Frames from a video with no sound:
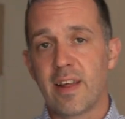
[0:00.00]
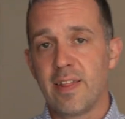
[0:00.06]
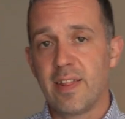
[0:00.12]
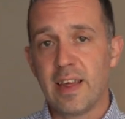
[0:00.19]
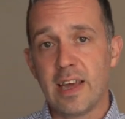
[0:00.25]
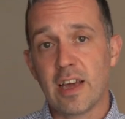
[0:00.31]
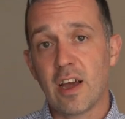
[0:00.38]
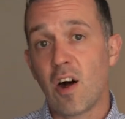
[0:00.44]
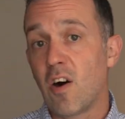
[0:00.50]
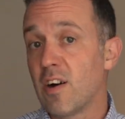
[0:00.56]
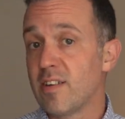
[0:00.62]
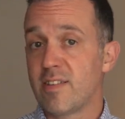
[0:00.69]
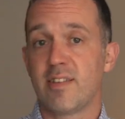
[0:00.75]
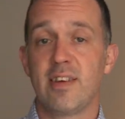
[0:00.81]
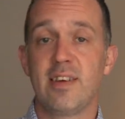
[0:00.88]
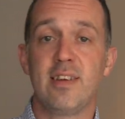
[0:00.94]
the
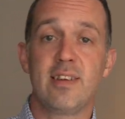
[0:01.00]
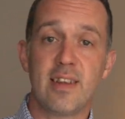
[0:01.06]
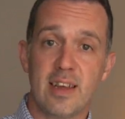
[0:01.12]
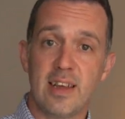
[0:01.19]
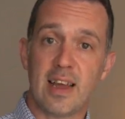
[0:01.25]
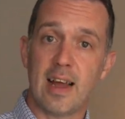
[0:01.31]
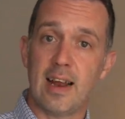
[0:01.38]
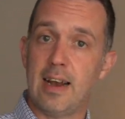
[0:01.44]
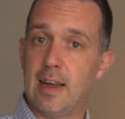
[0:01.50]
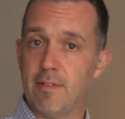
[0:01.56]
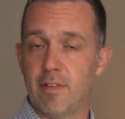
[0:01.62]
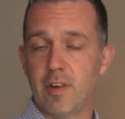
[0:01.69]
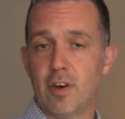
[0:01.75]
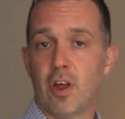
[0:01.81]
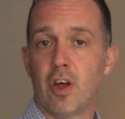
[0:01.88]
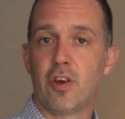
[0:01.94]

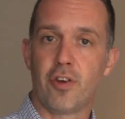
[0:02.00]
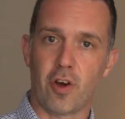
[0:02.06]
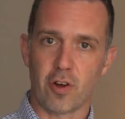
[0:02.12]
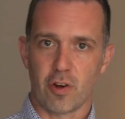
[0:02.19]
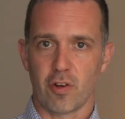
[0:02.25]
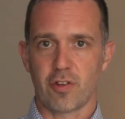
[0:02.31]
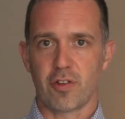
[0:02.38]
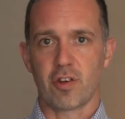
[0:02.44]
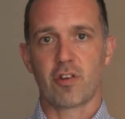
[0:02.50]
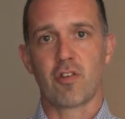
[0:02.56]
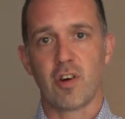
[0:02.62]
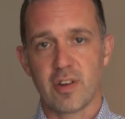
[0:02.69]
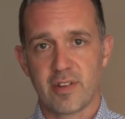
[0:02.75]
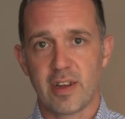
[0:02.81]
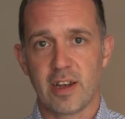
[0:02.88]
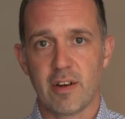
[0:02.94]
ICD-11 diagnostic
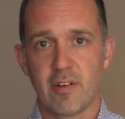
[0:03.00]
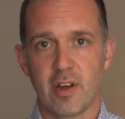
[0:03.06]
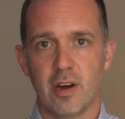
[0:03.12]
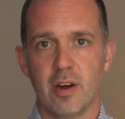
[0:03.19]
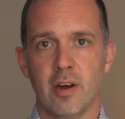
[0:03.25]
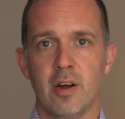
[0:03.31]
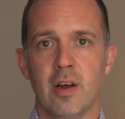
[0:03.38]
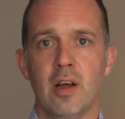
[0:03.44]
criteria.